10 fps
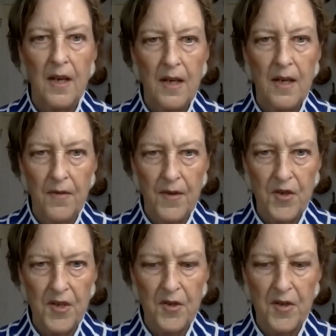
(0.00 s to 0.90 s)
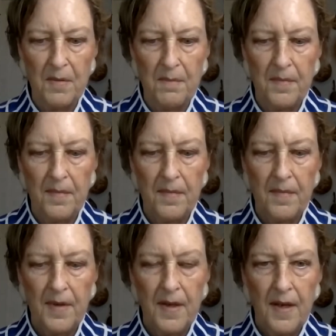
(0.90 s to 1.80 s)
in this system
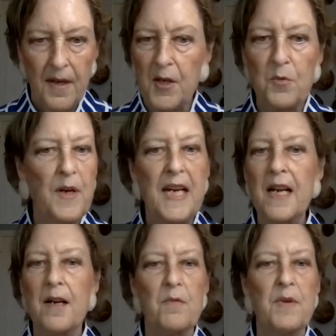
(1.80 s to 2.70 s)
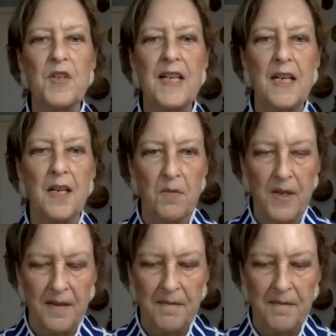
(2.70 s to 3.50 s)
because we cannot risk anyone.